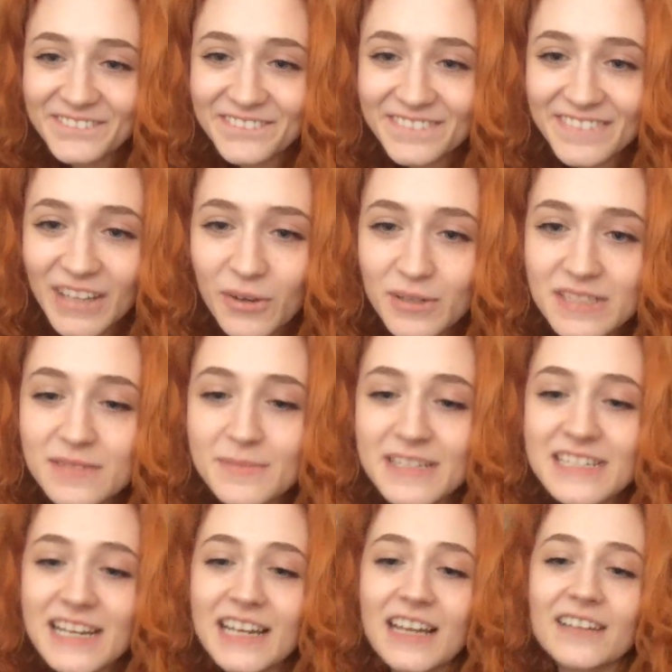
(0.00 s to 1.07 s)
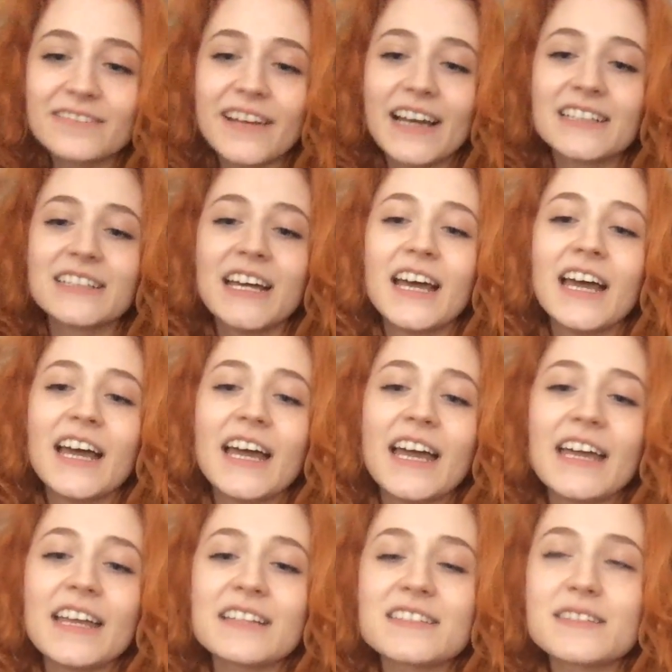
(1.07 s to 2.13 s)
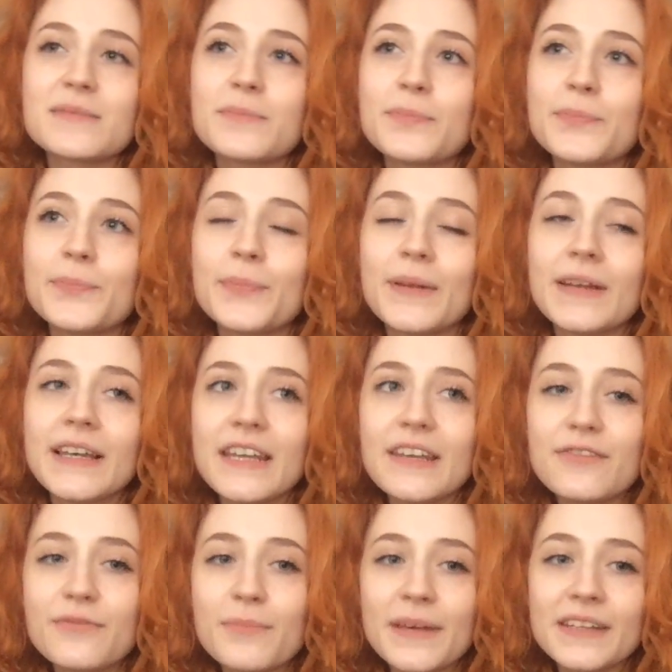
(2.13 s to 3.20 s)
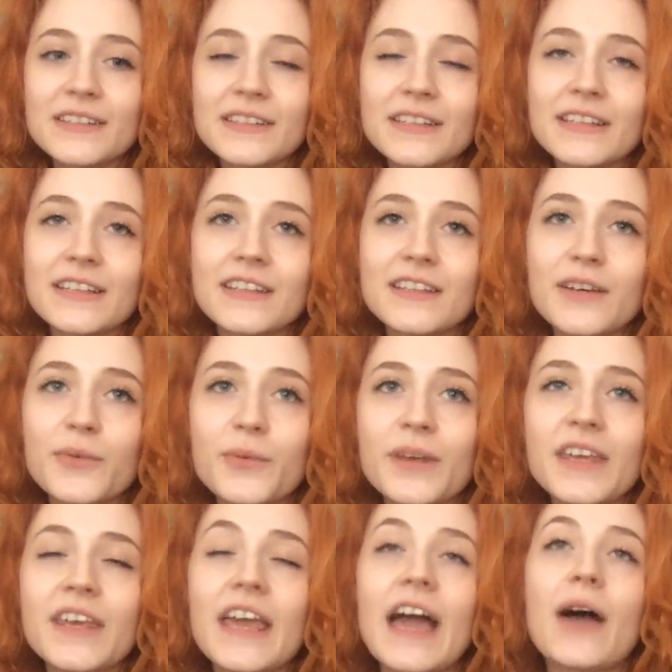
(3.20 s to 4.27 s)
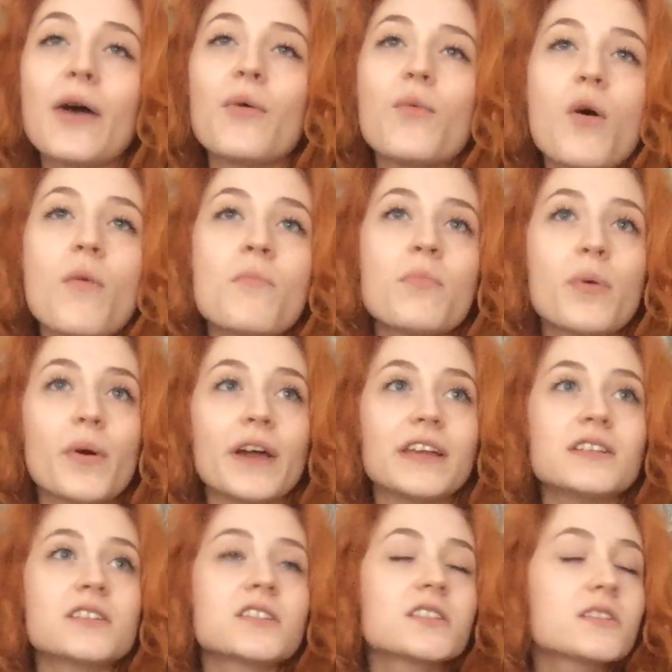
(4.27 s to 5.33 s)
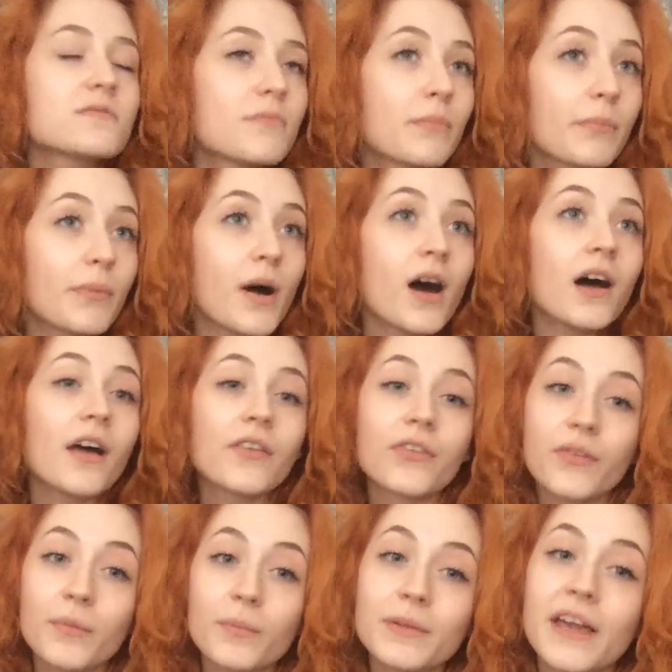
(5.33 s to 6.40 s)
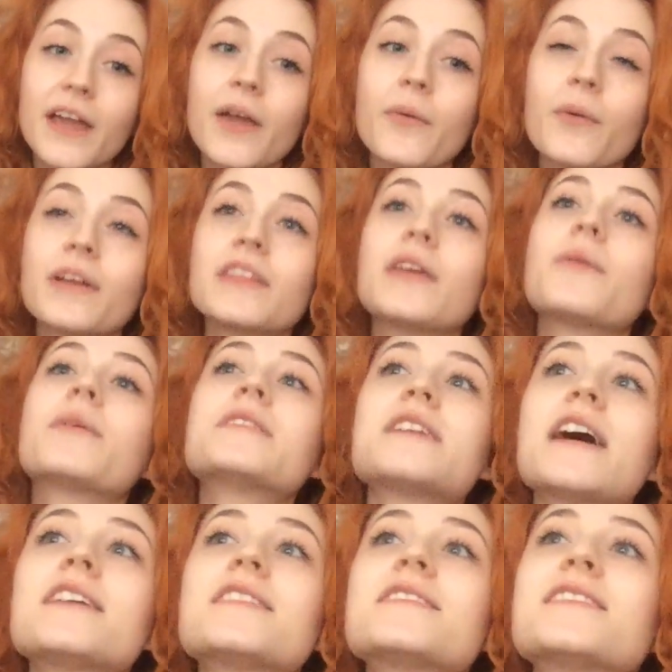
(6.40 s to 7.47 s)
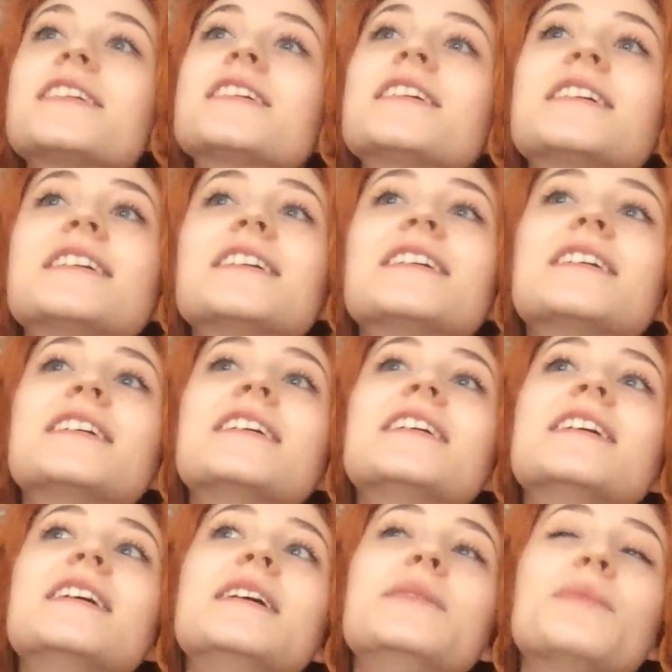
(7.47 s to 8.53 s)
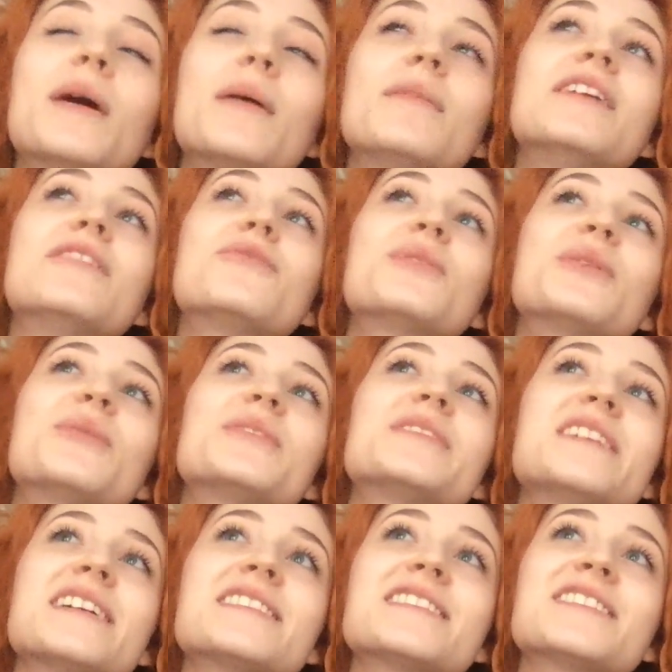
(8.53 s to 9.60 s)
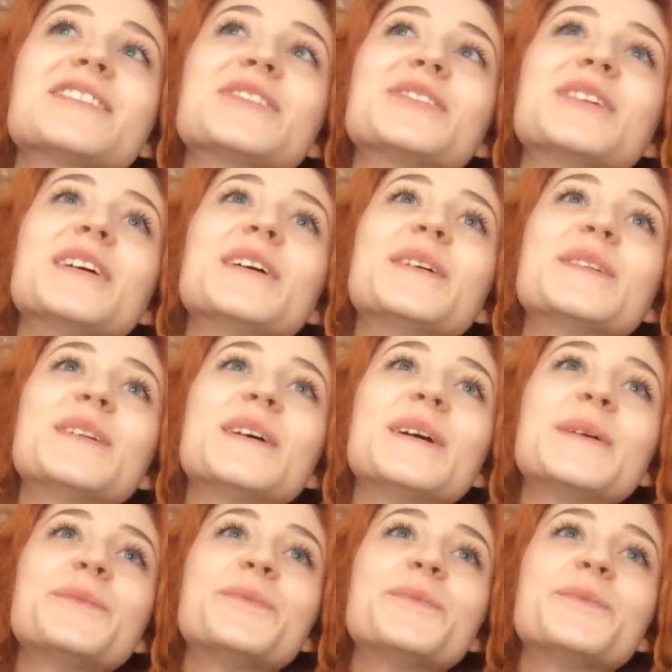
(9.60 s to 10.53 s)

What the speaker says: What's the Mandela effect? It's the belief basically that we at one point, possibly when they were testing, in my belief, when they were testing on the